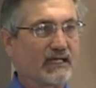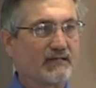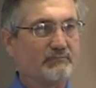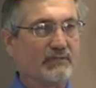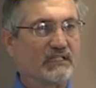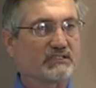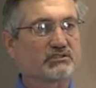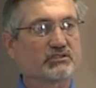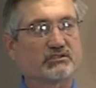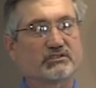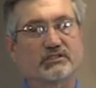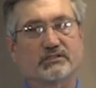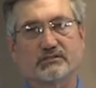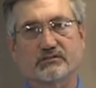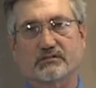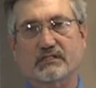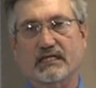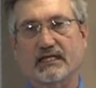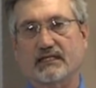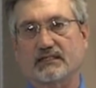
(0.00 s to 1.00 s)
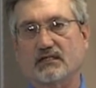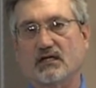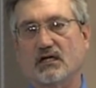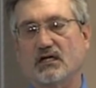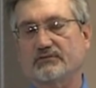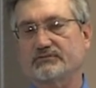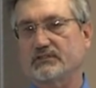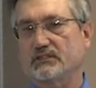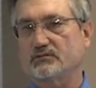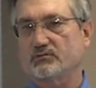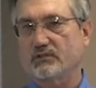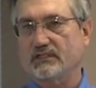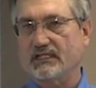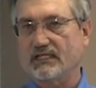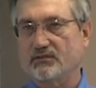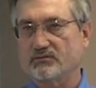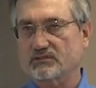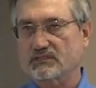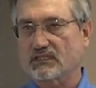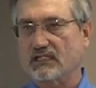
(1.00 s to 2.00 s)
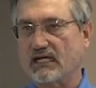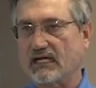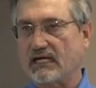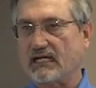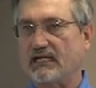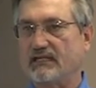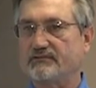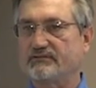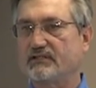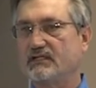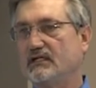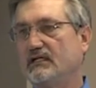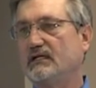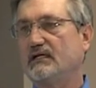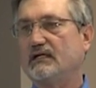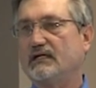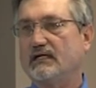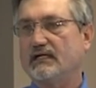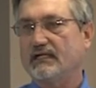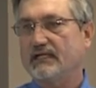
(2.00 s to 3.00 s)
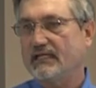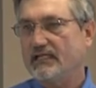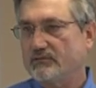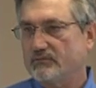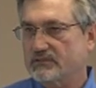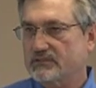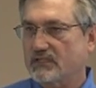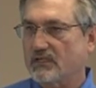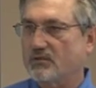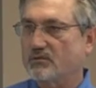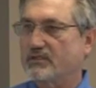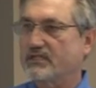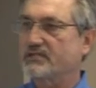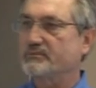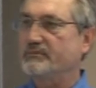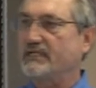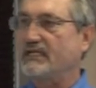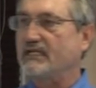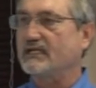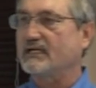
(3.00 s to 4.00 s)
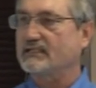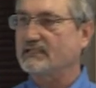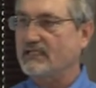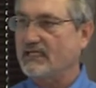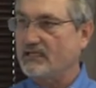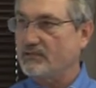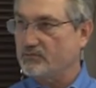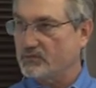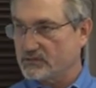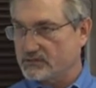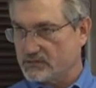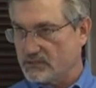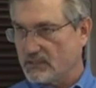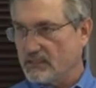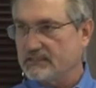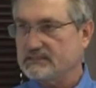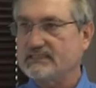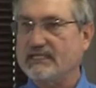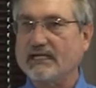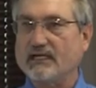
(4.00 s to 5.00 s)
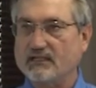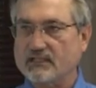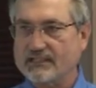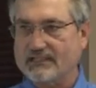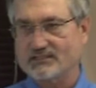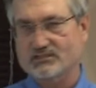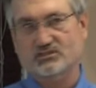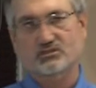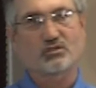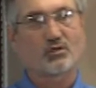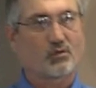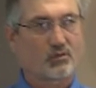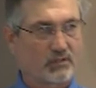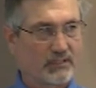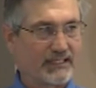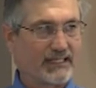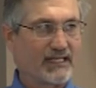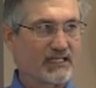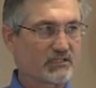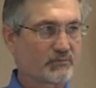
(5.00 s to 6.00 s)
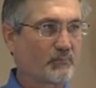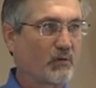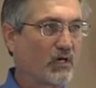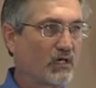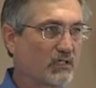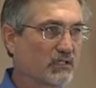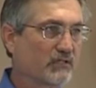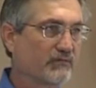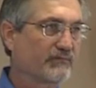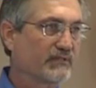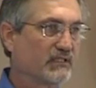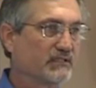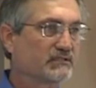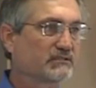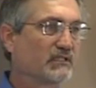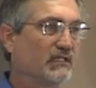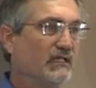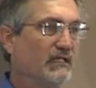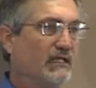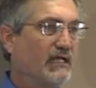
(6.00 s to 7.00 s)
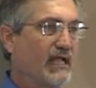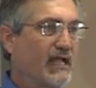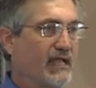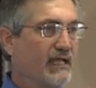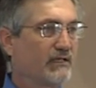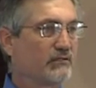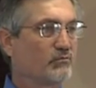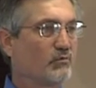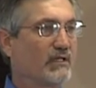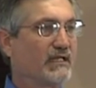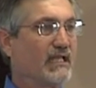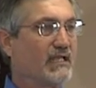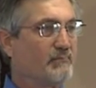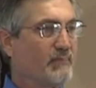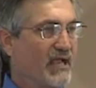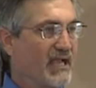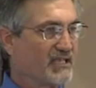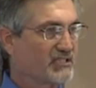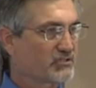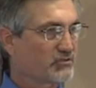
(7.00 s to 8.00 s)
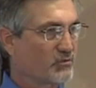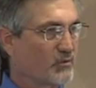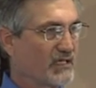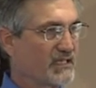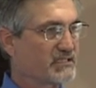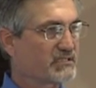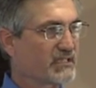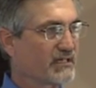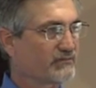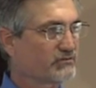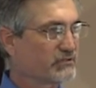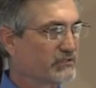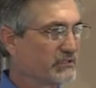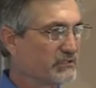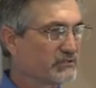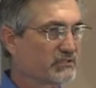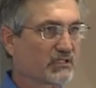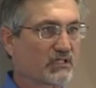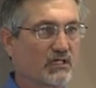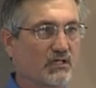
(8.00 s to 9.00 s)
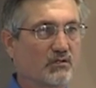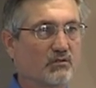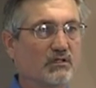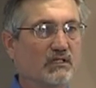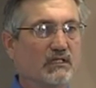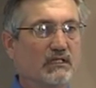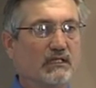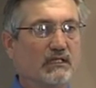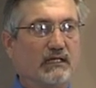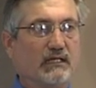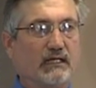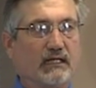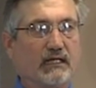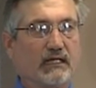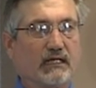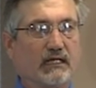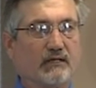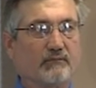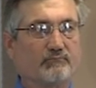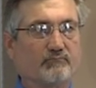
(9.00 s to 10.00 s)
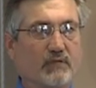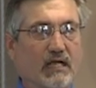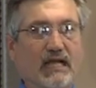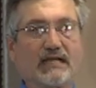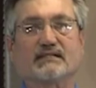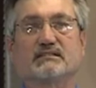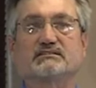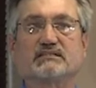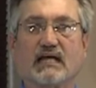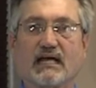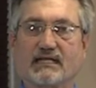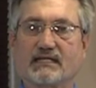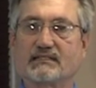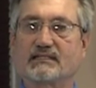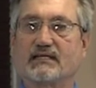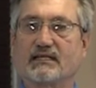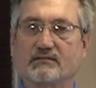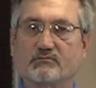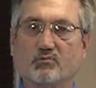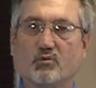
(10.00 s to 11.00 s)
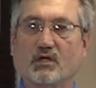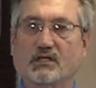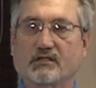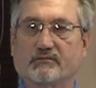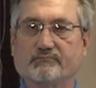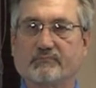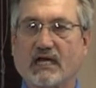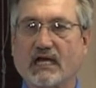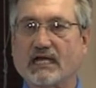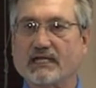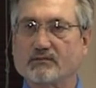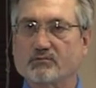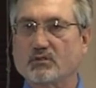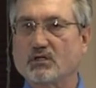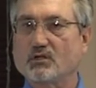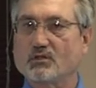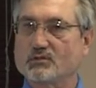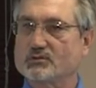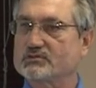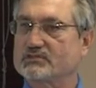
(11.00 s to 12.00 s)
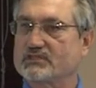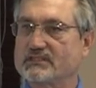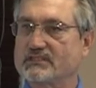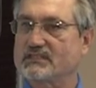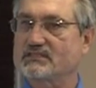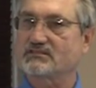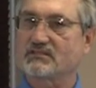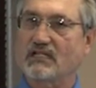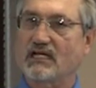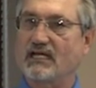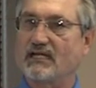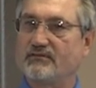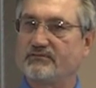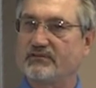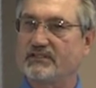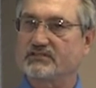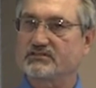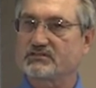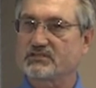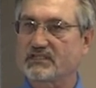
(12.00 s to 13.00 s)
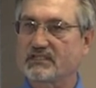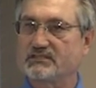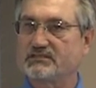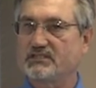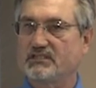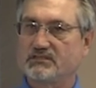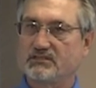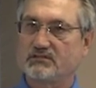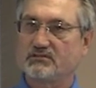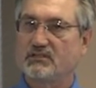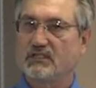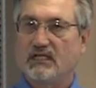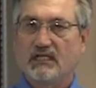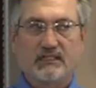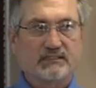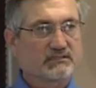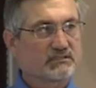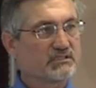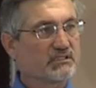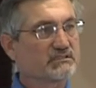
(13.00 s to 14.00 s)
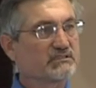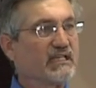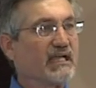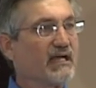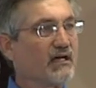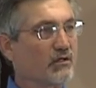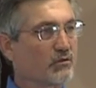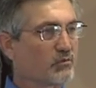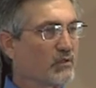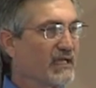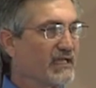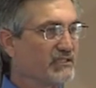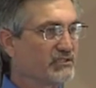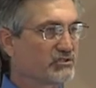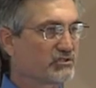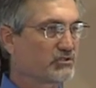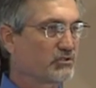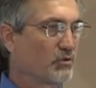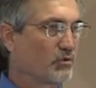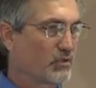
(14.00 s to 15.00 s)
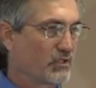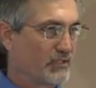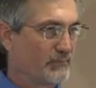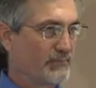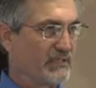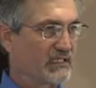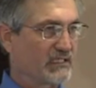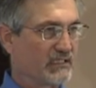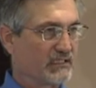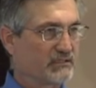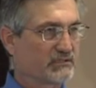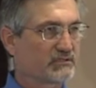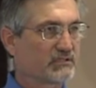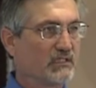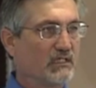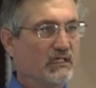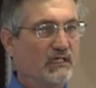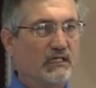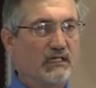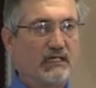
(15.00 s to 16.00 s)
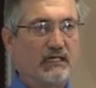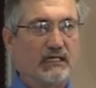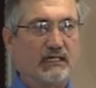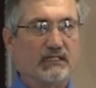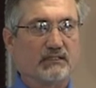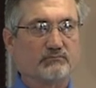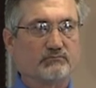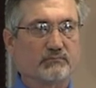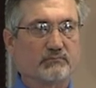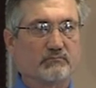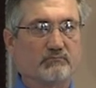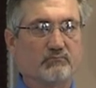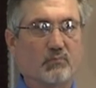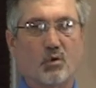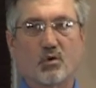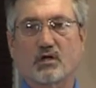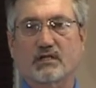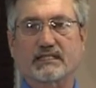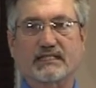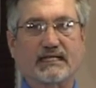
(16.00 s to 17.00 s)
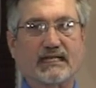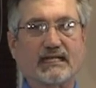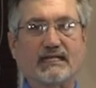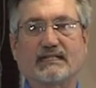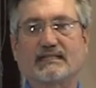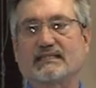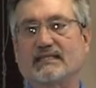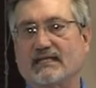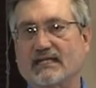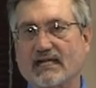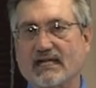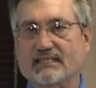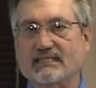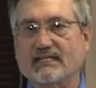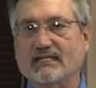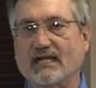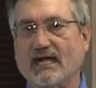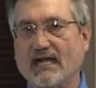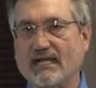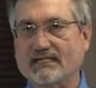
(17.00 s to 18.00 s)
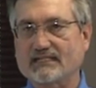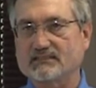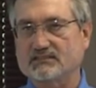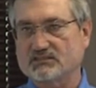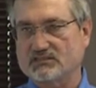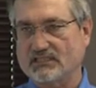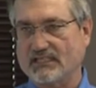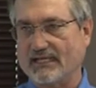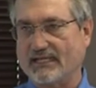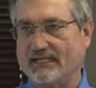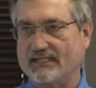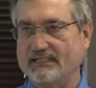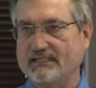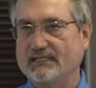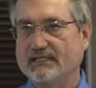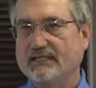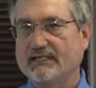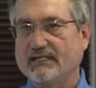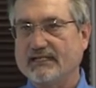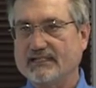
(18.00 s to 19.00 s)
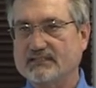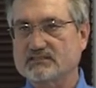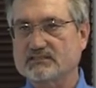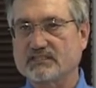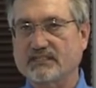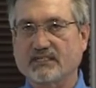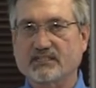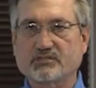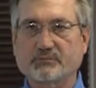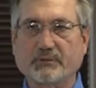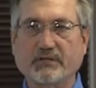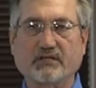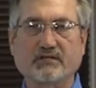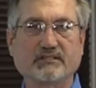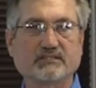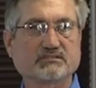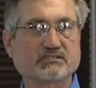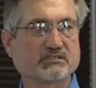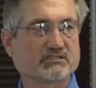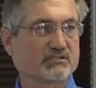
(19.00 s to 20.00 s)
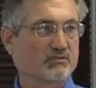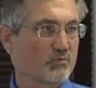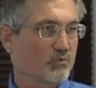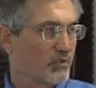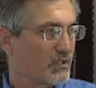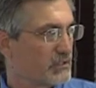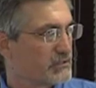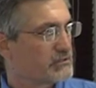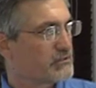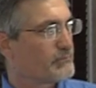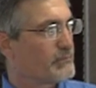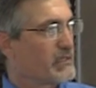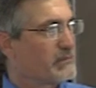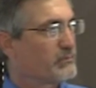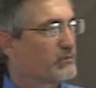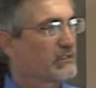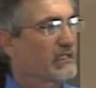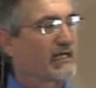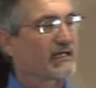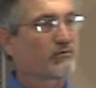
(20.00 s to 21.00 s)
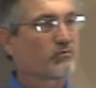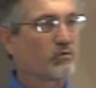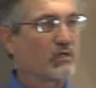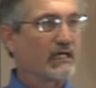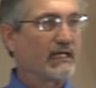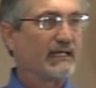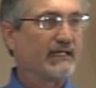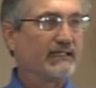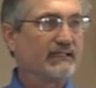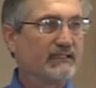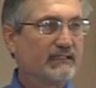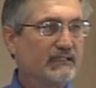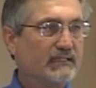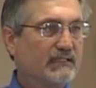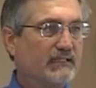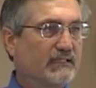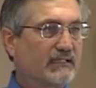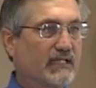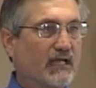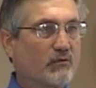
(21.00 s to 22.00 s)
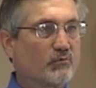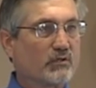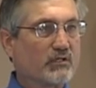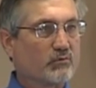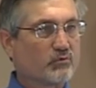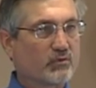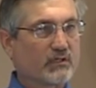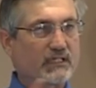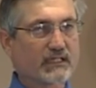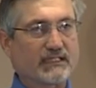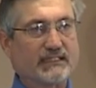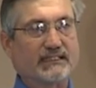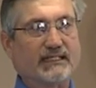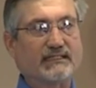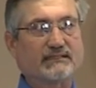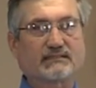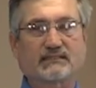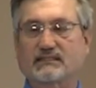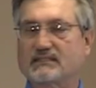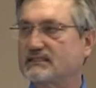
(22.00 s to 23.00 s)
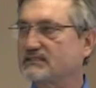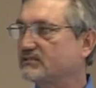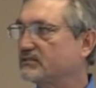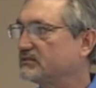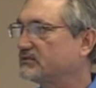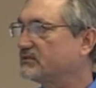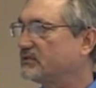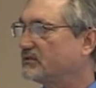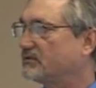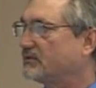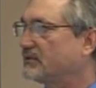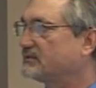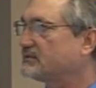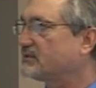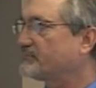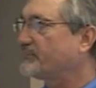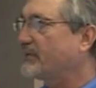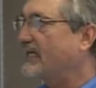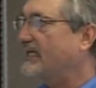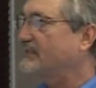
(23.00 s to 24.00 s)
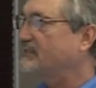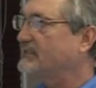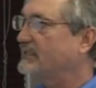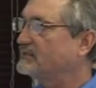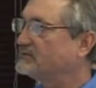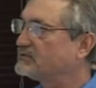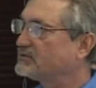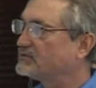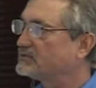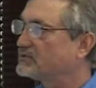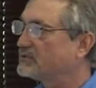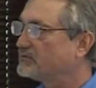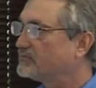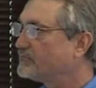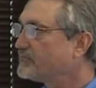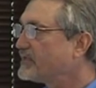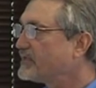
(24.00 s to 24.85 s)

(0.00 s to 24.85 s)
I mentioned to you that often when he was alive, uh, he would go with me and he would tell his story as part of this. And when he passed away several years ago, Um, I decided that one of my roles in this life is to continue to tell Ray's story, because um, more than anything I think I can say, it's the experiences and words of people like Ray that we really need to listen to and to pay attention to.